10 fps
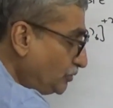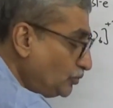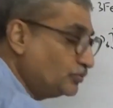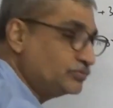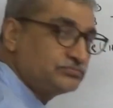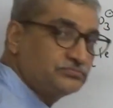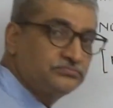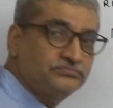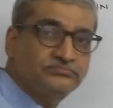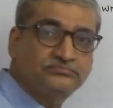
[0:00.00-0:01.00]
2.
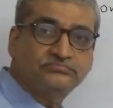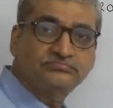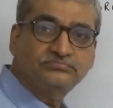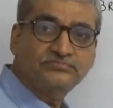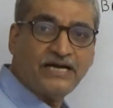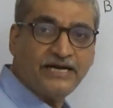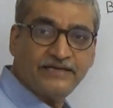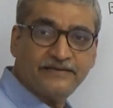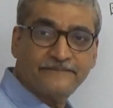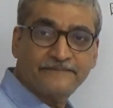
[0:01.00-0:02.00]
Iron.
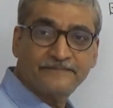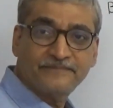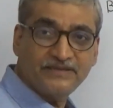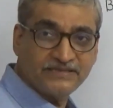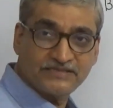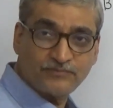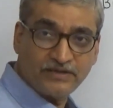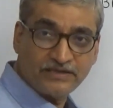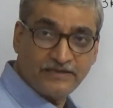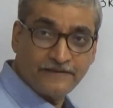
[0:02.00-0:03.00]
Is this
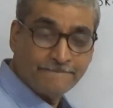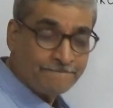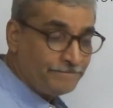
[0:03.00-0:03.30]
point clear?